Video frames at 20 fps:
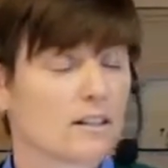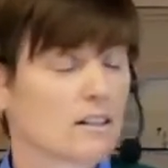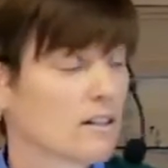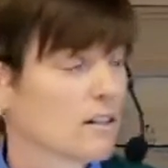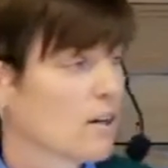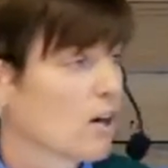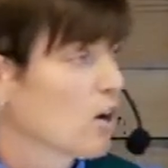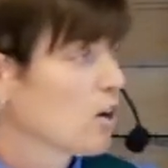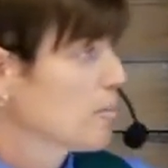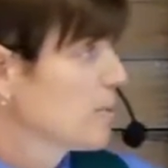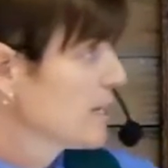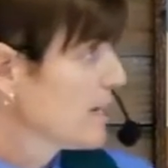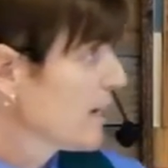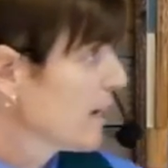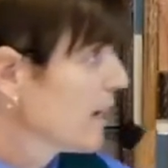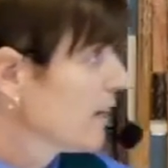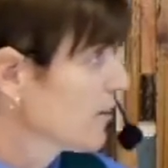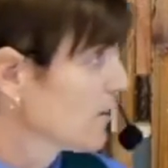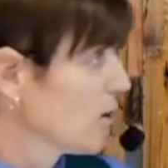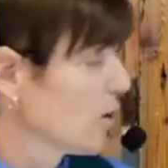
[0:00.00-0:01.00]
Our
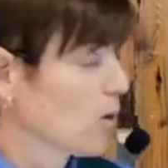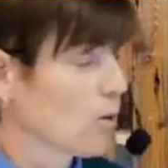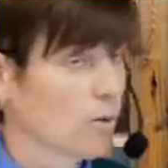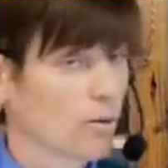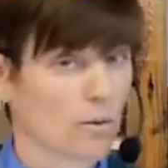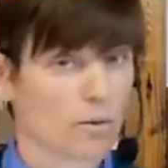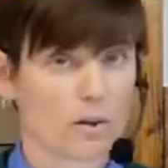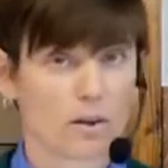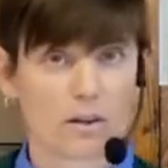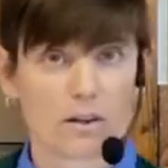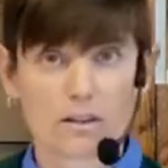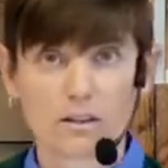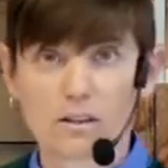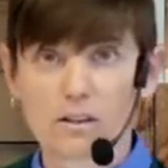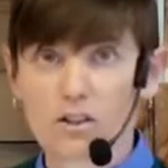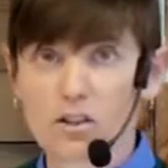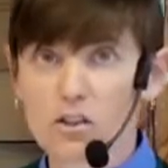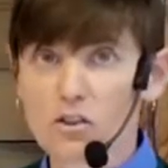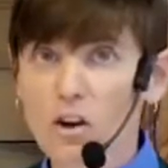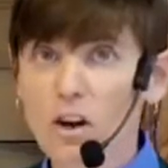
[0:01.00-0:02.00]
piano, our
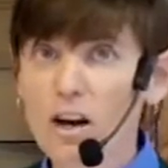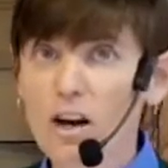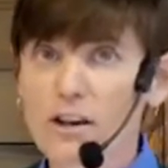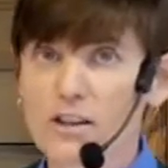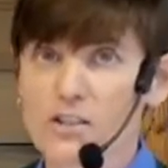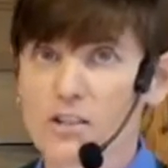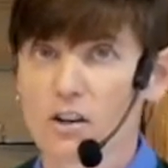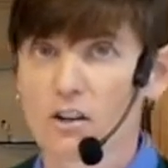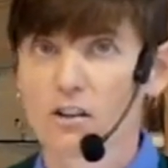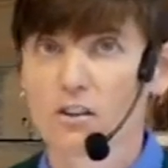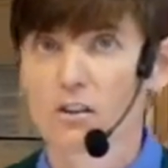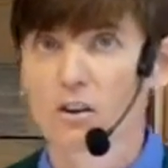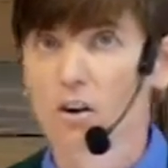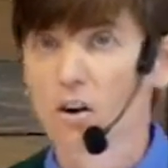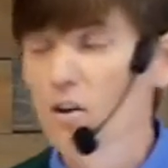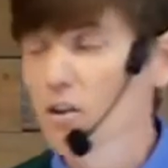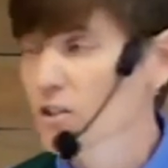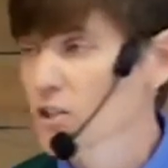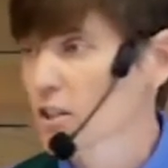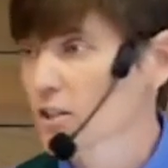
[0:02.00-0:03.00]
cross, our
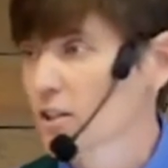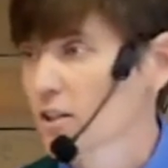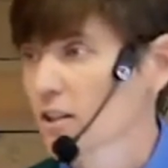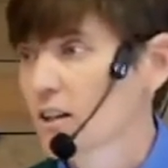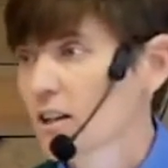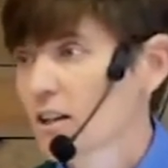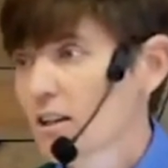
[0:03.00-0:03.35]
altar,